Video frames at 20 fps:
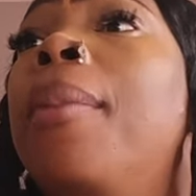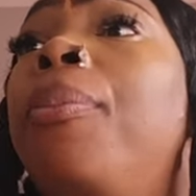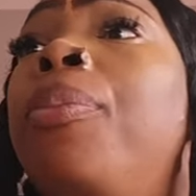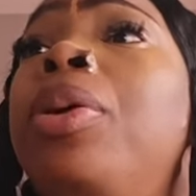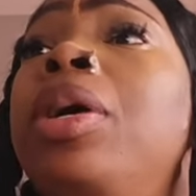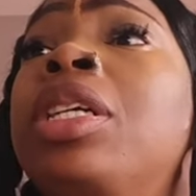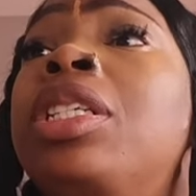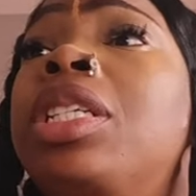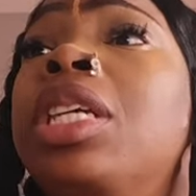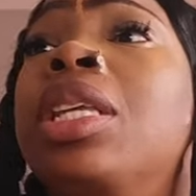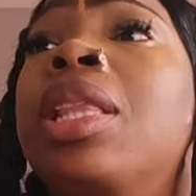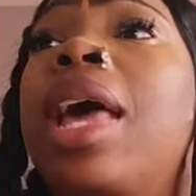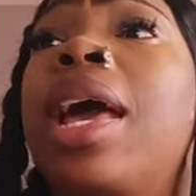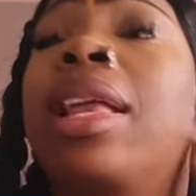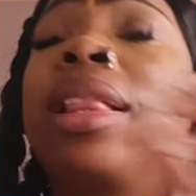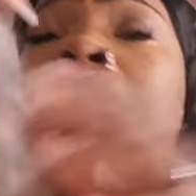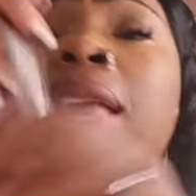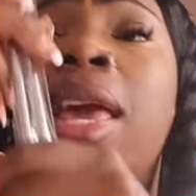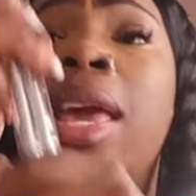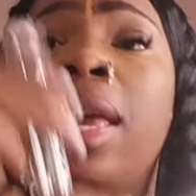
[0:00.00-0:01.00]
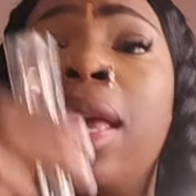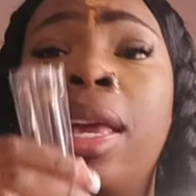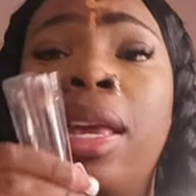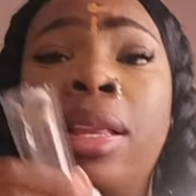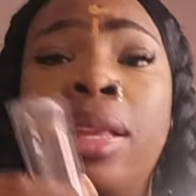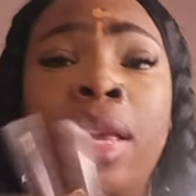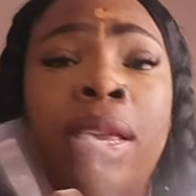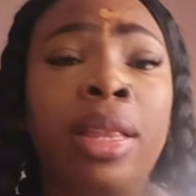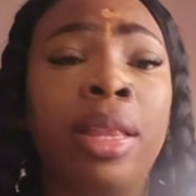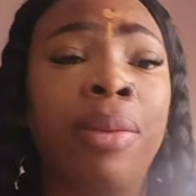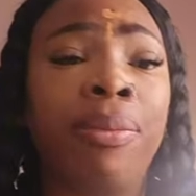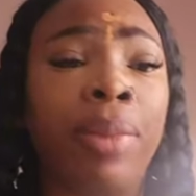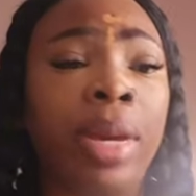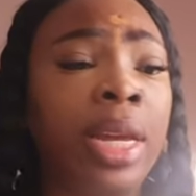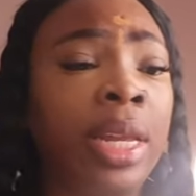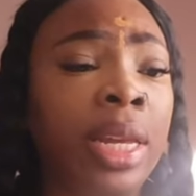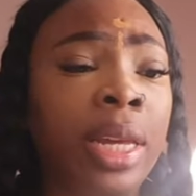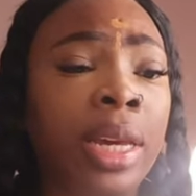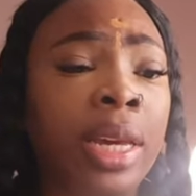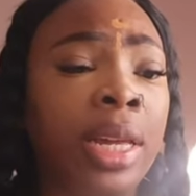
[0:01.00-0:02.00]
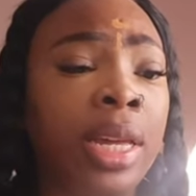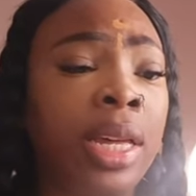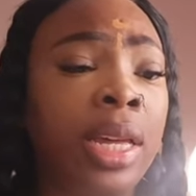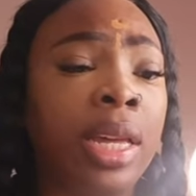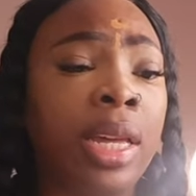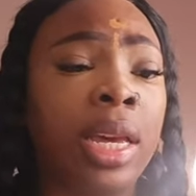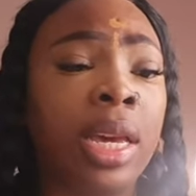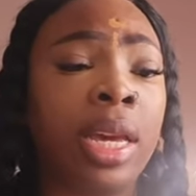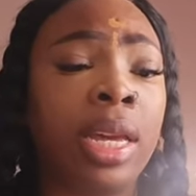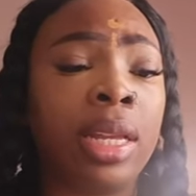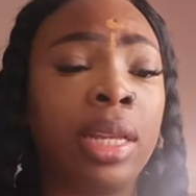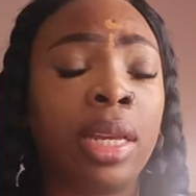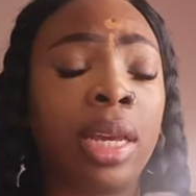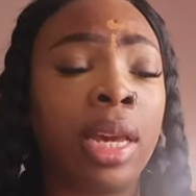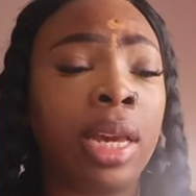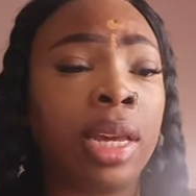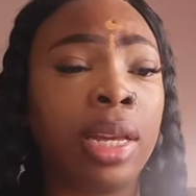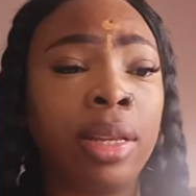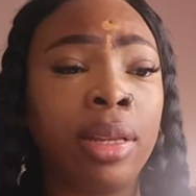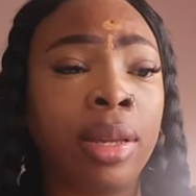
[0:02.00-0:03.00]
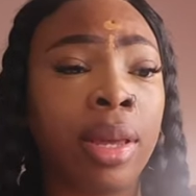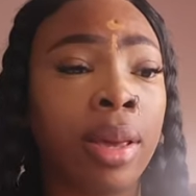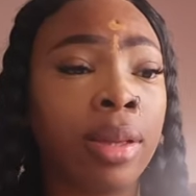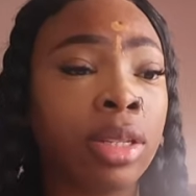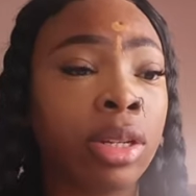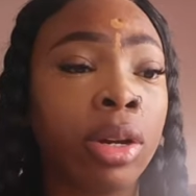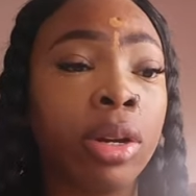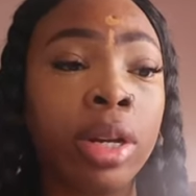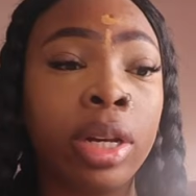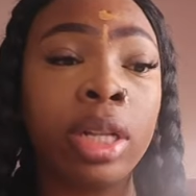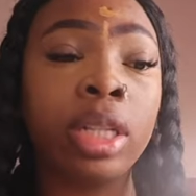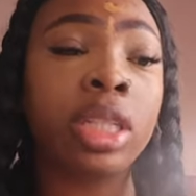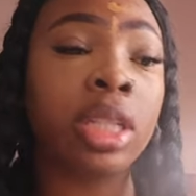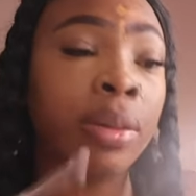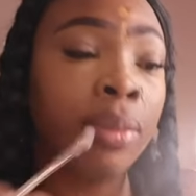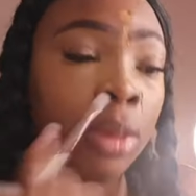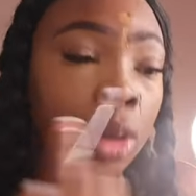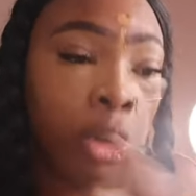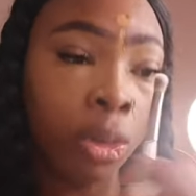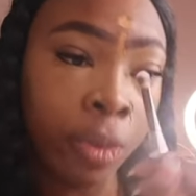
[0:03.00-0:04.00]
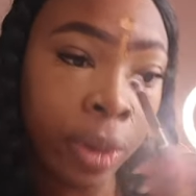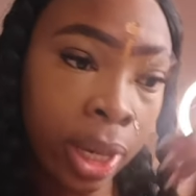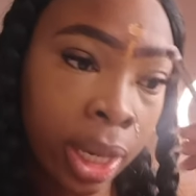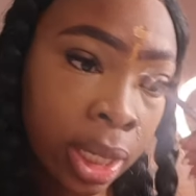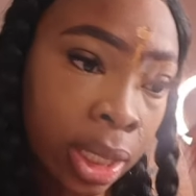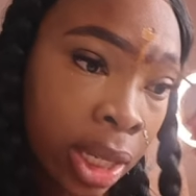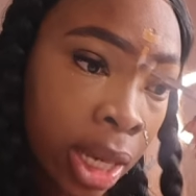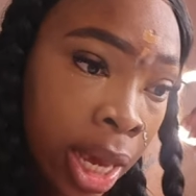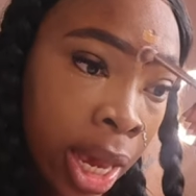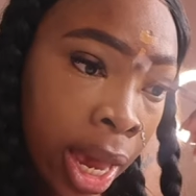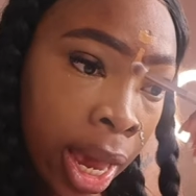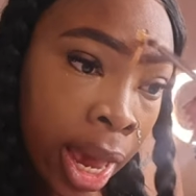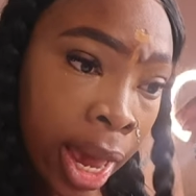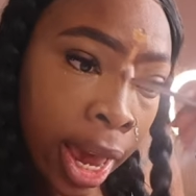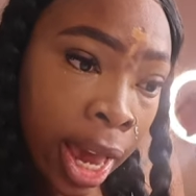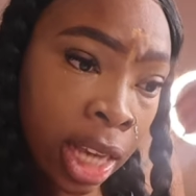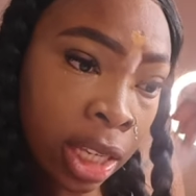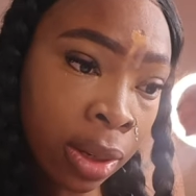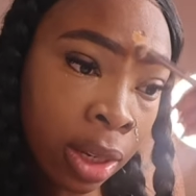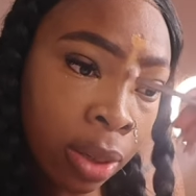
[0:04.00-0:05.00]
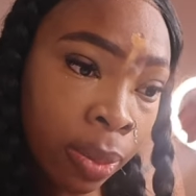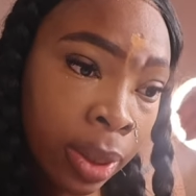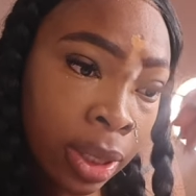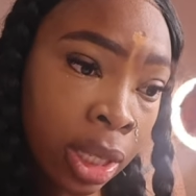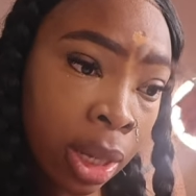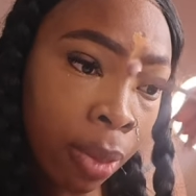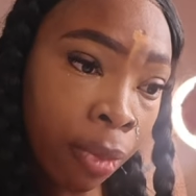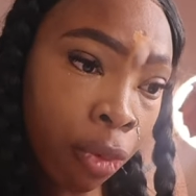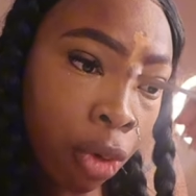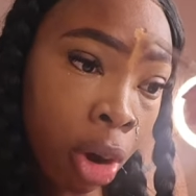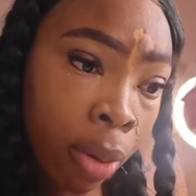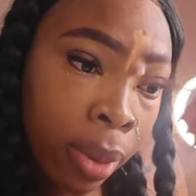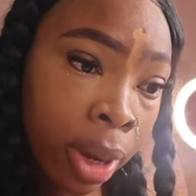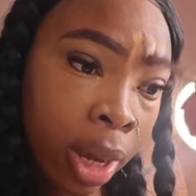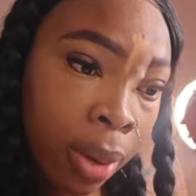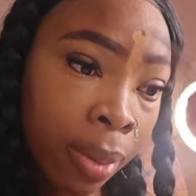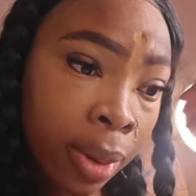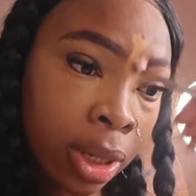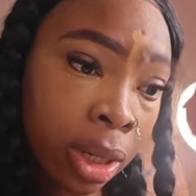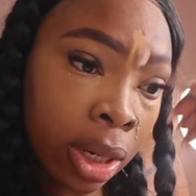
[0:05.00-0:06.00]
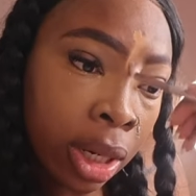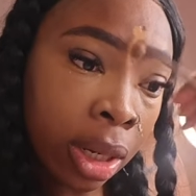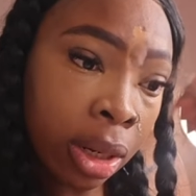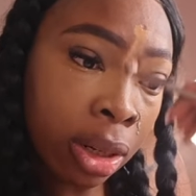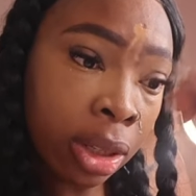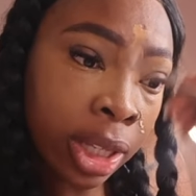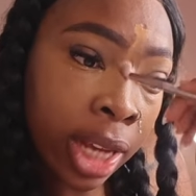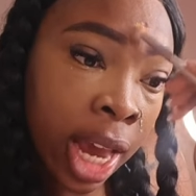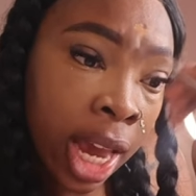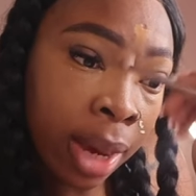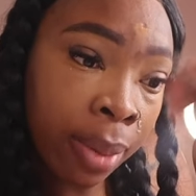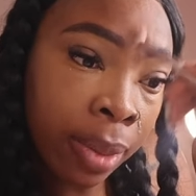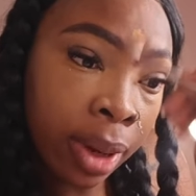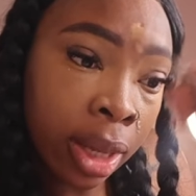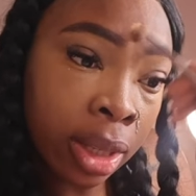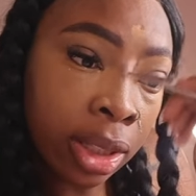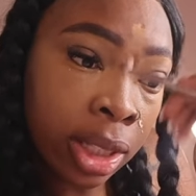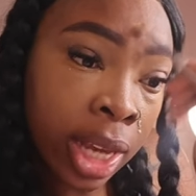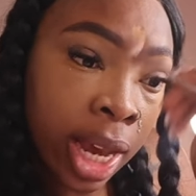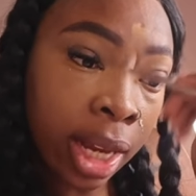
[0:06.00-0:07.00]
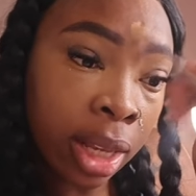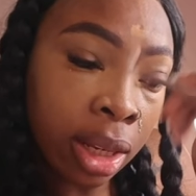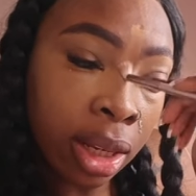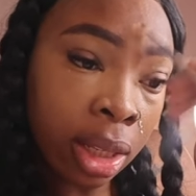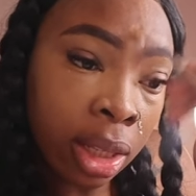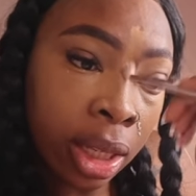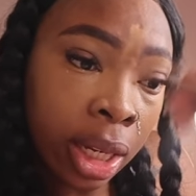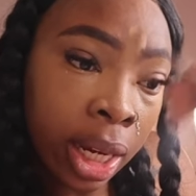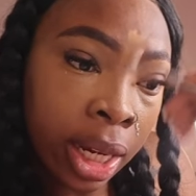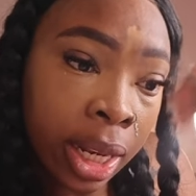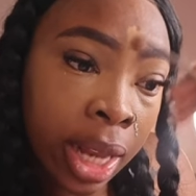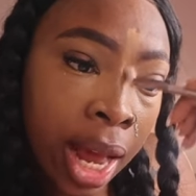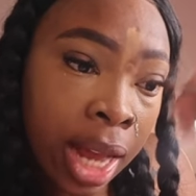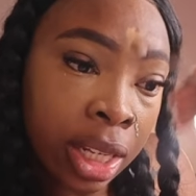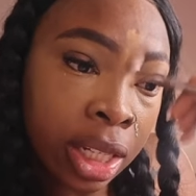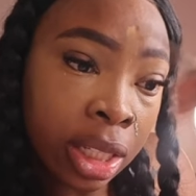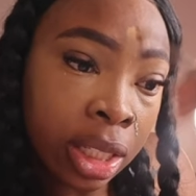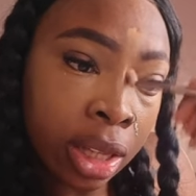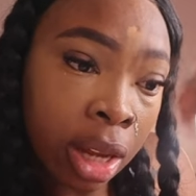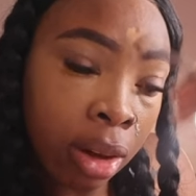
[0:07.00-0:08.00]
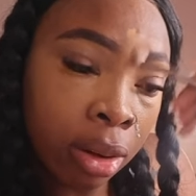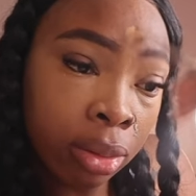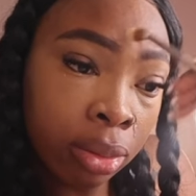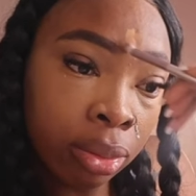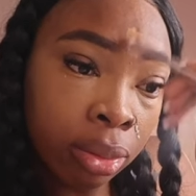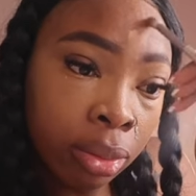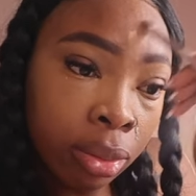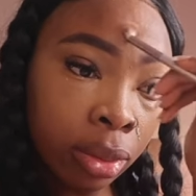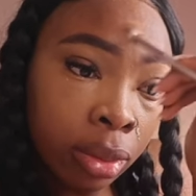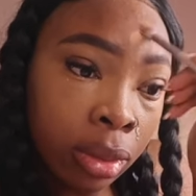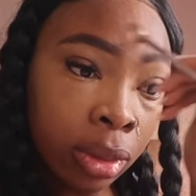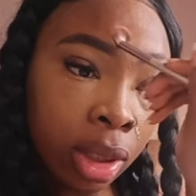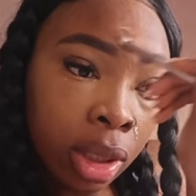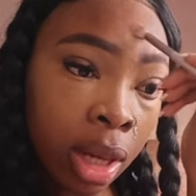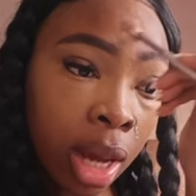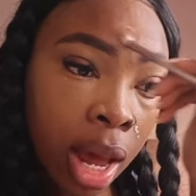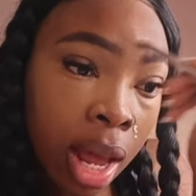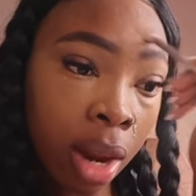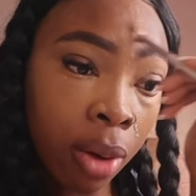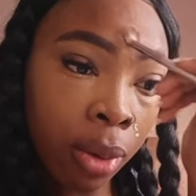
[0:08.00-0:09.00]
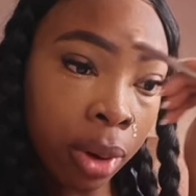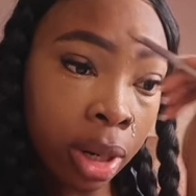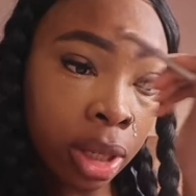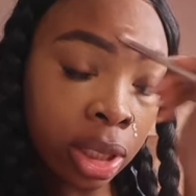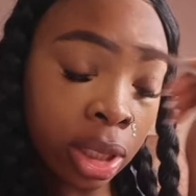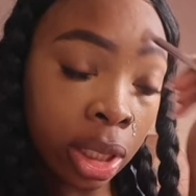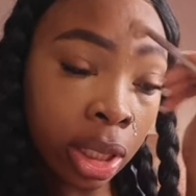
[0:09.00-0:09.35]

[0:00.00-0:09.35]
push it like that in, in the media and, and, and turn it into movies, it's supposed to be some form of entertainment technically. And I just don't I don't want to